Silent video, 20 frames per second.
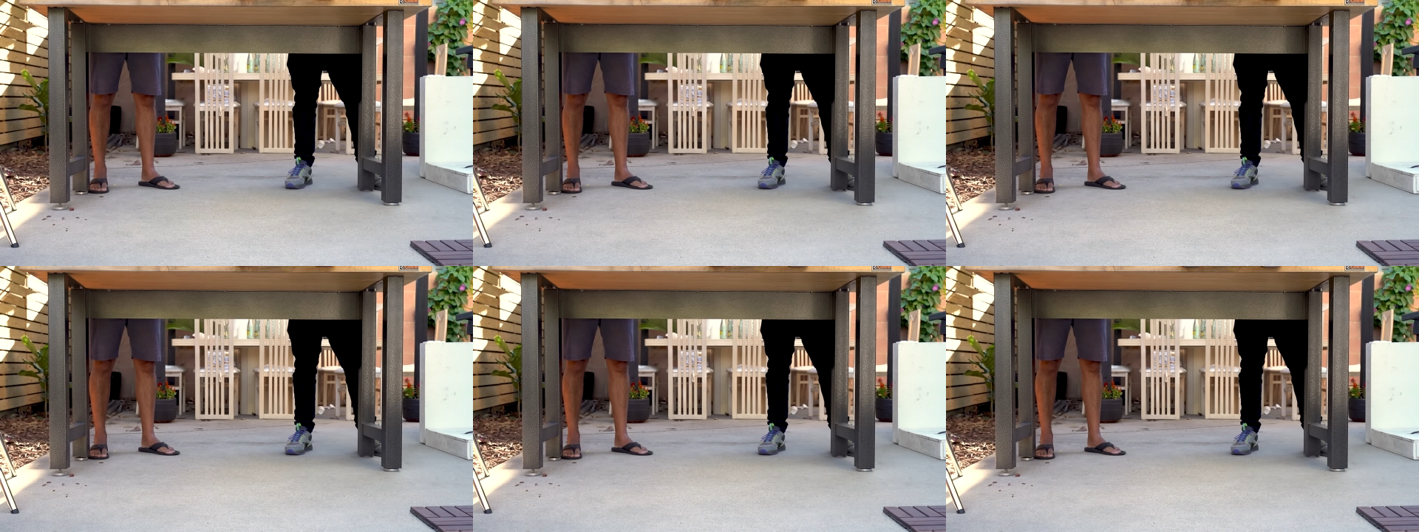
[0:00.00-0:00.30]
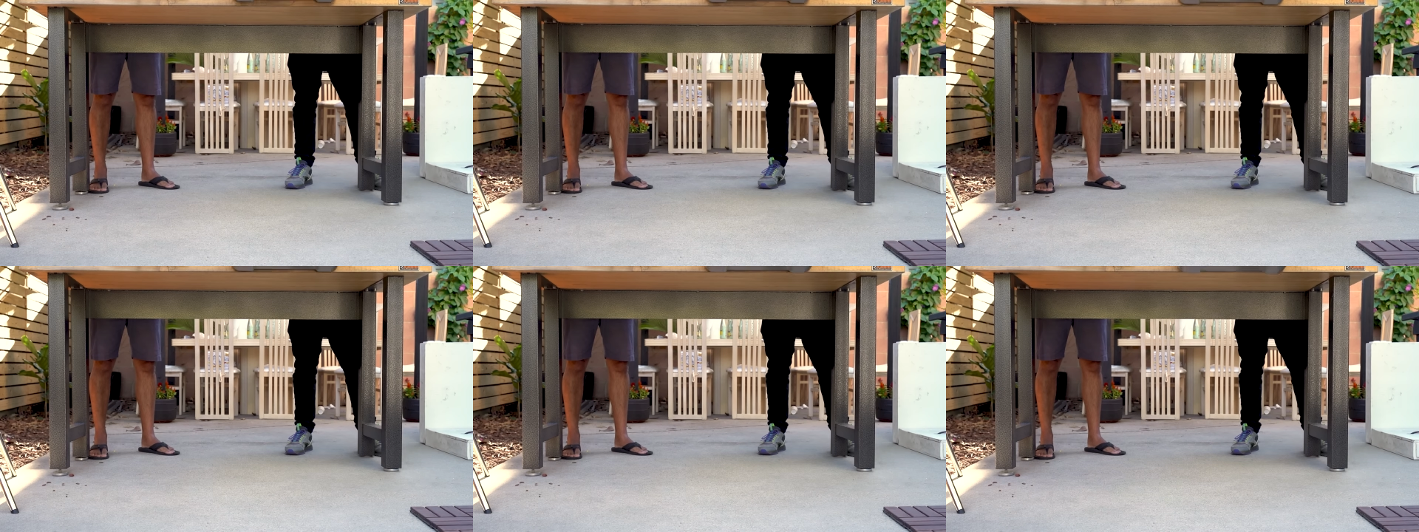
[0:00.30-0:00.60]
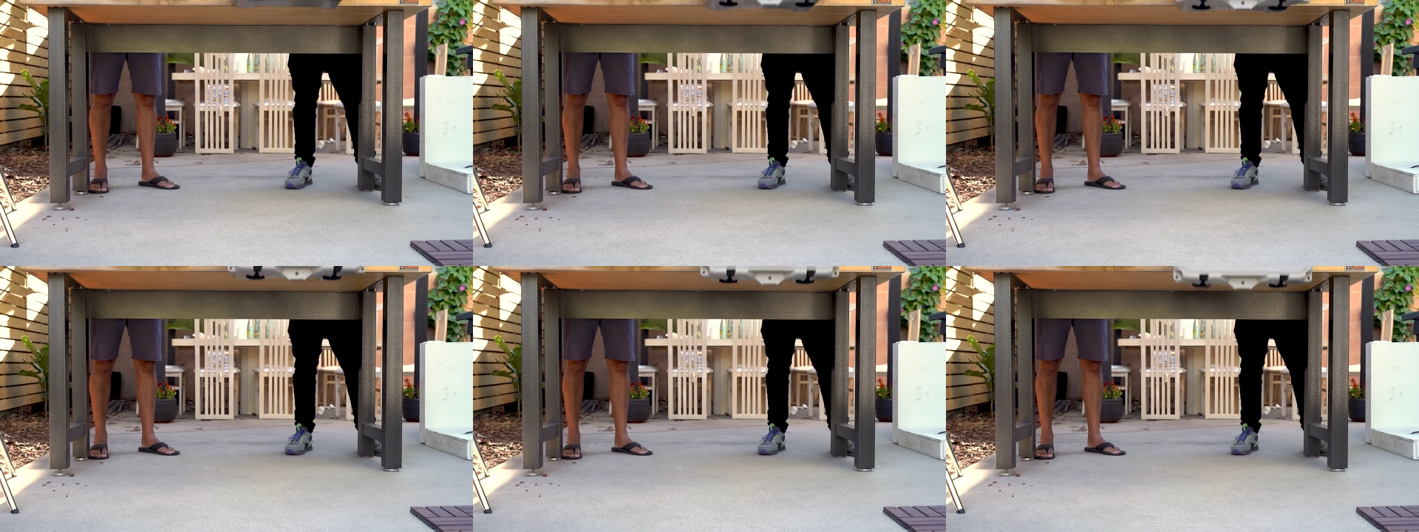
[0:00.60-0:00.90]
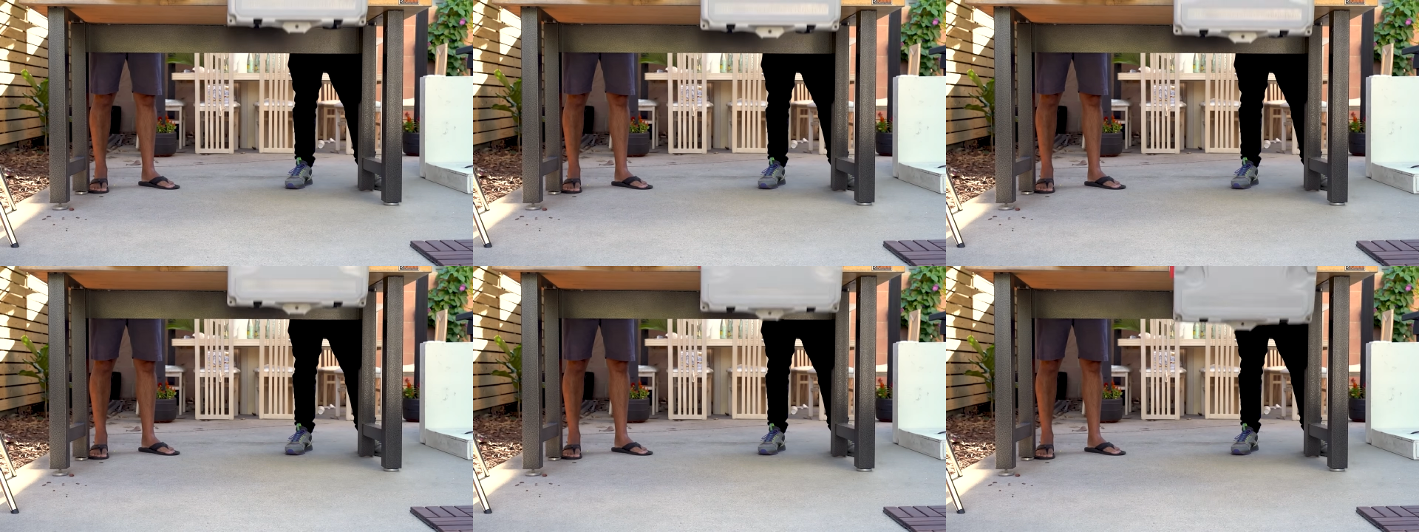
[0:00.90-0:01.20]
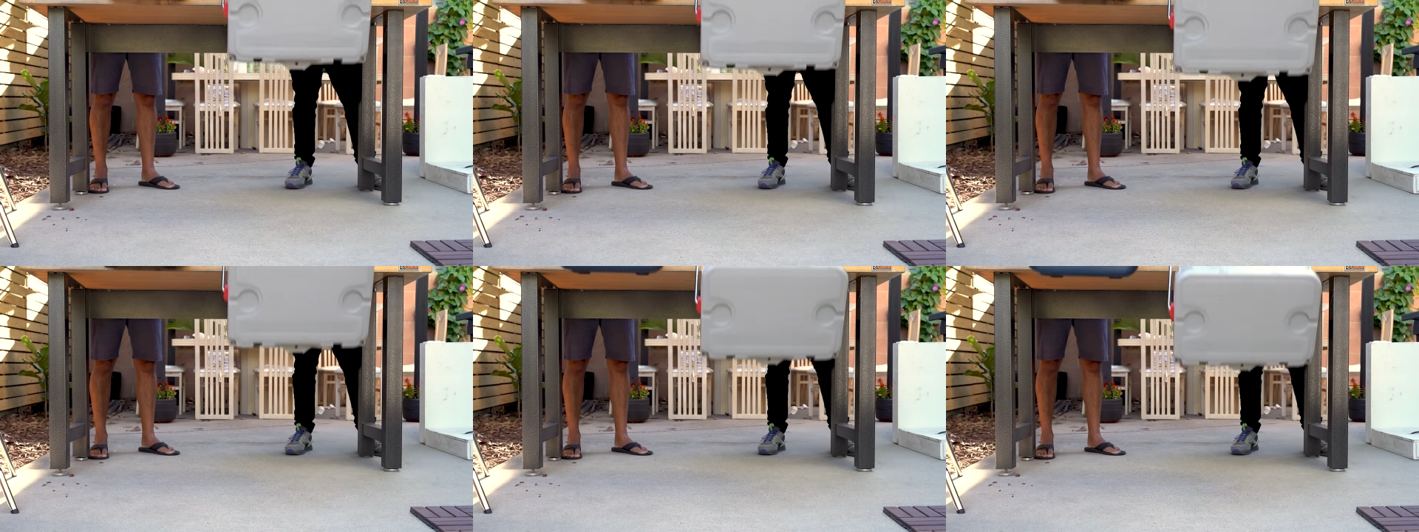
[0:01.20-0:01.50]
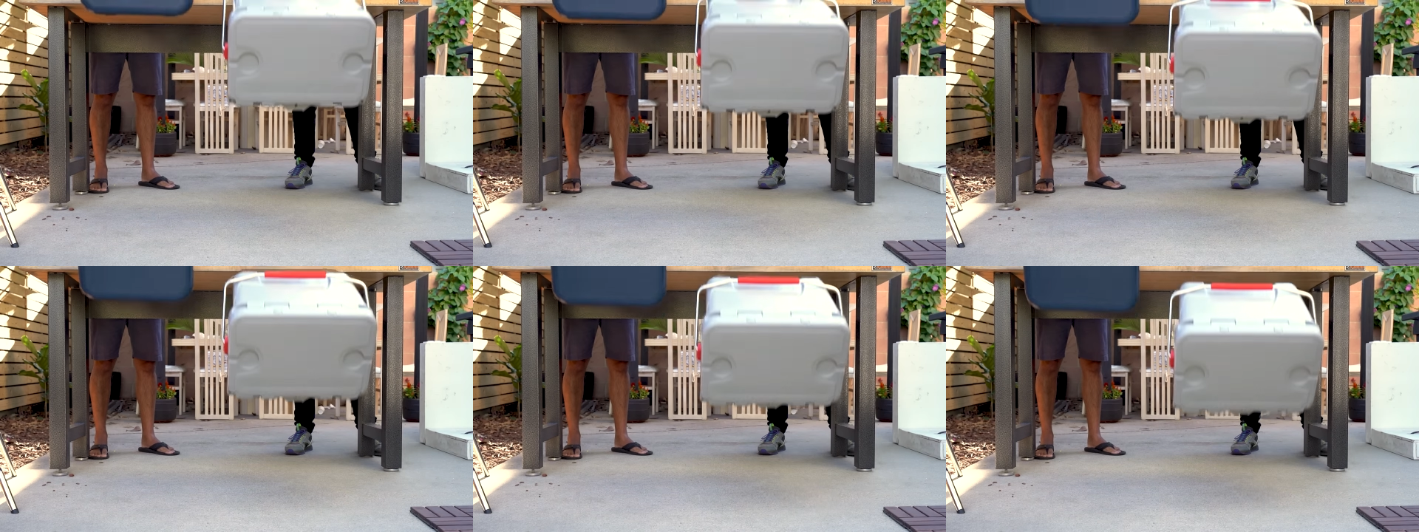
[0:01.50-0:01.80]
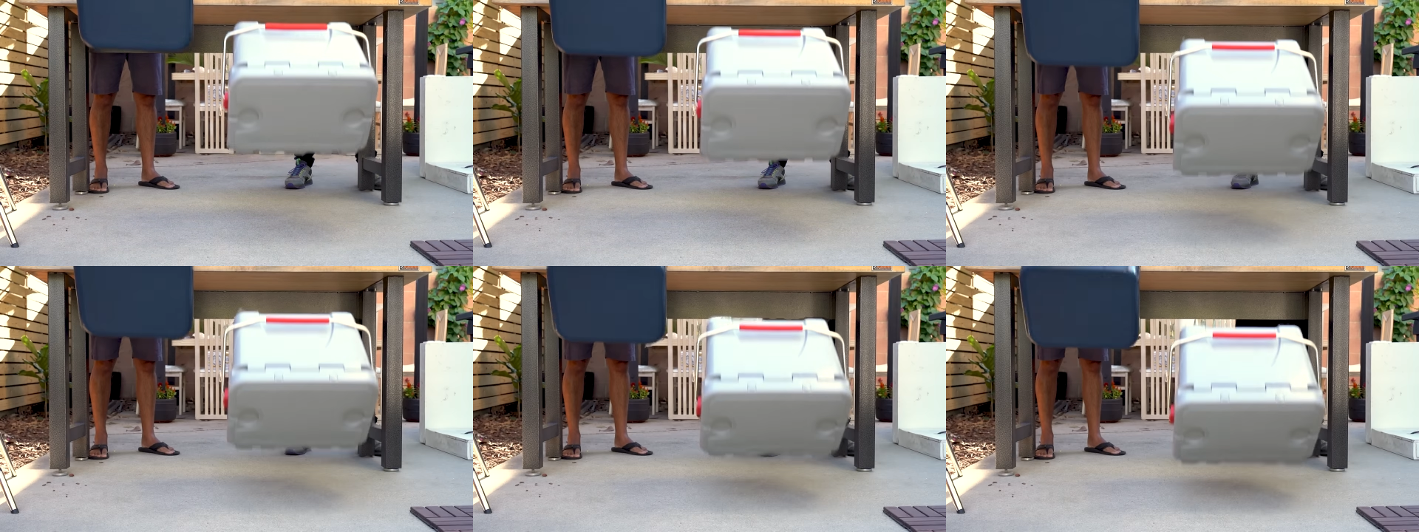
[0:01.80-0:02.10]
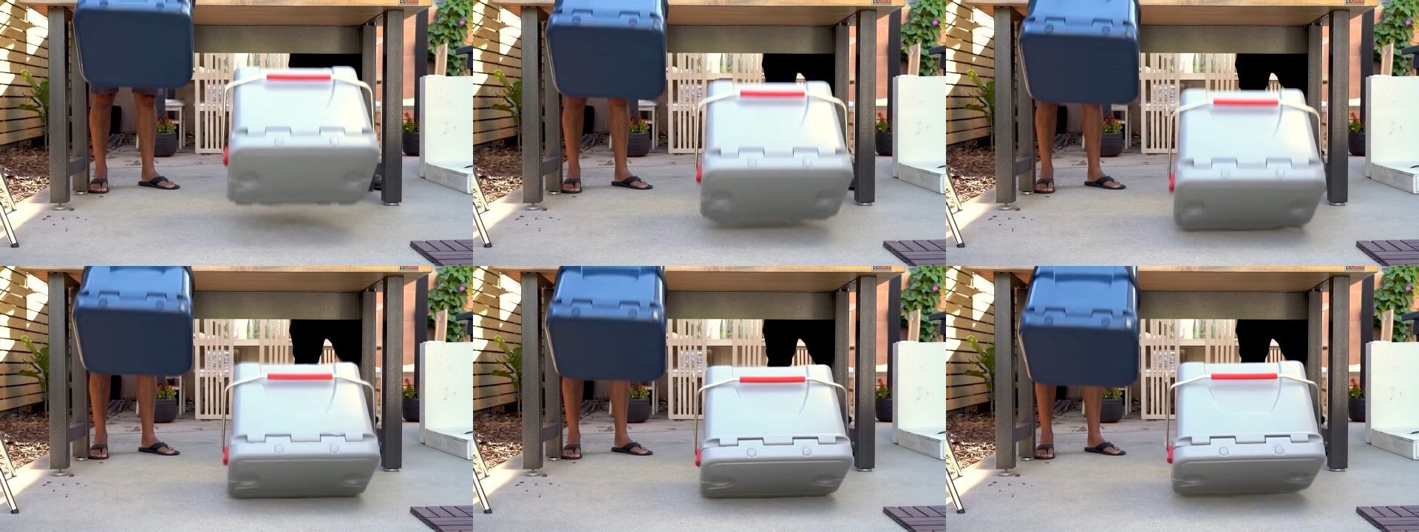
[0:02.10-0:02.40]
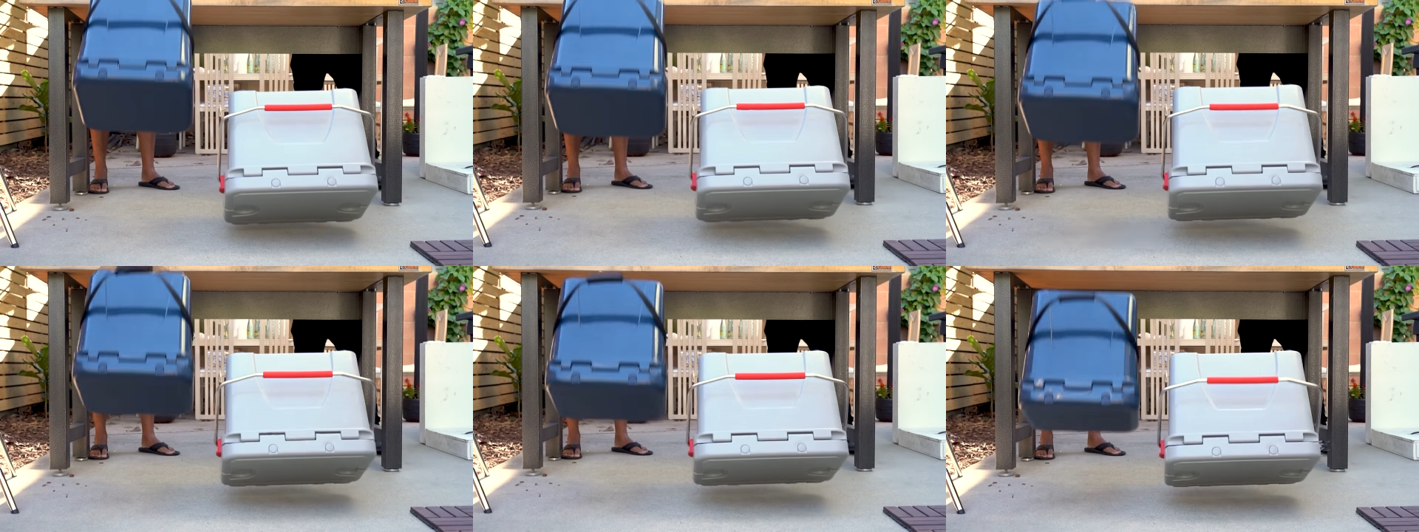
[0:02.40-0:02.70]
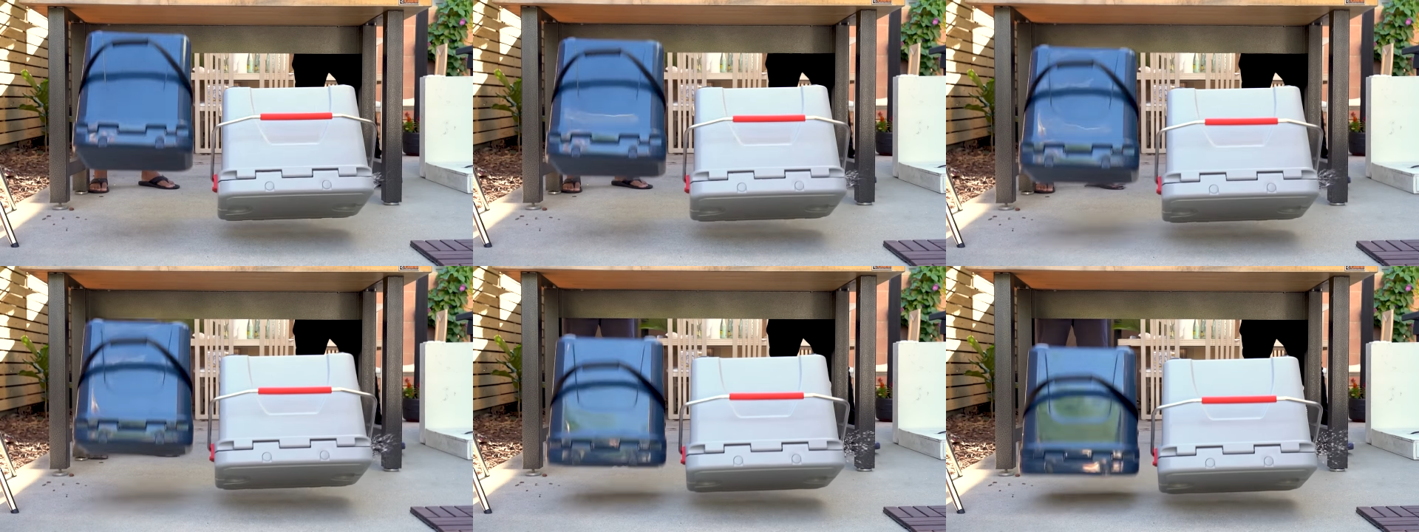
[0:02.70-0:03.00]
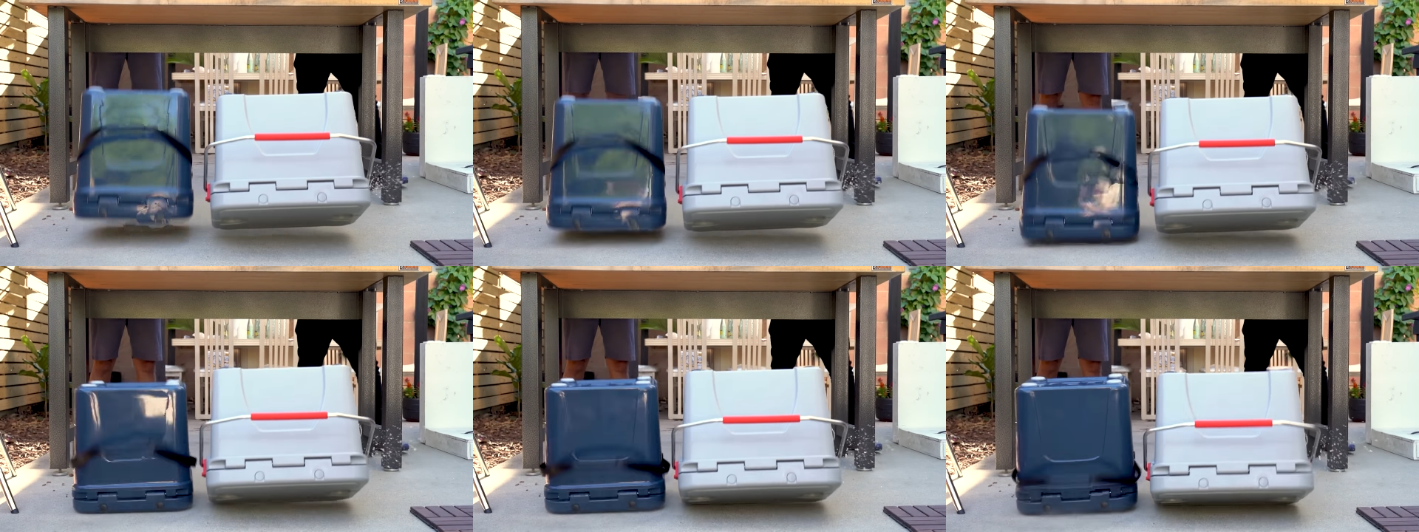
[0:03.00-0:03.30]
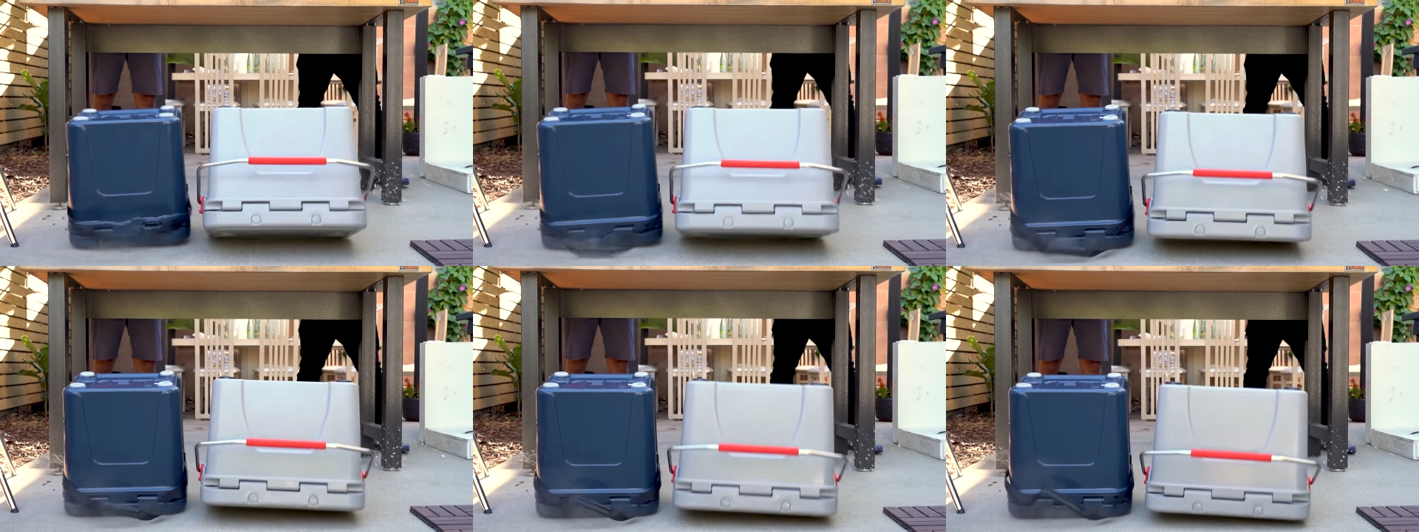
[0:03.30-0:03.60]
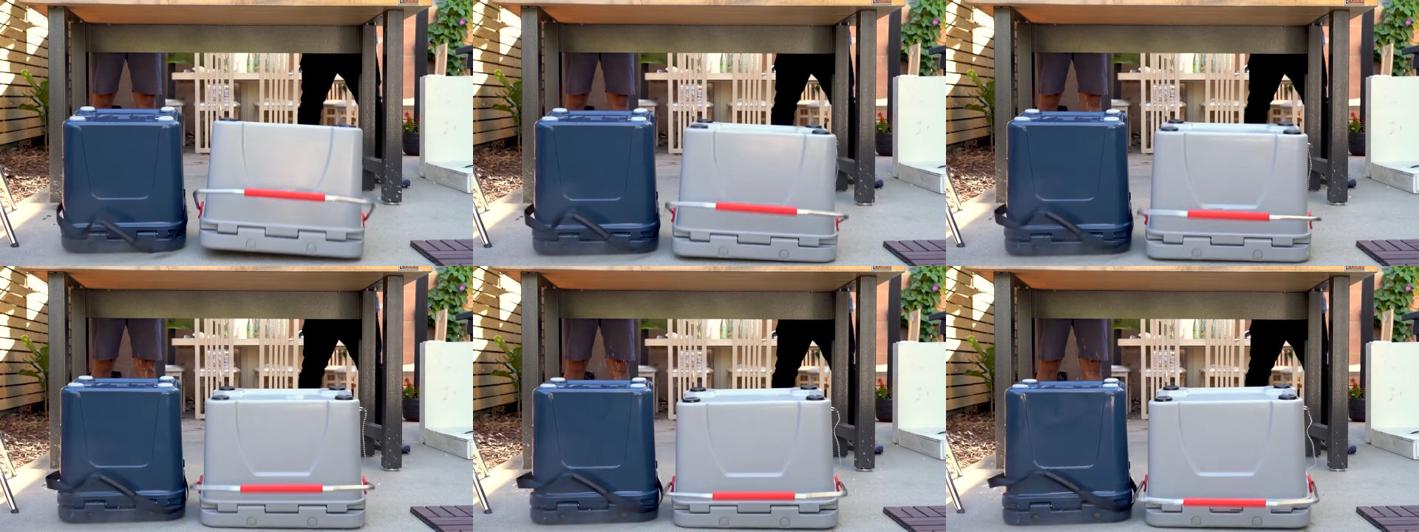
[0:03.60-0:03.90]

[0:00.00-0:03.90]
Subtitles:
[unreadable: no face in view]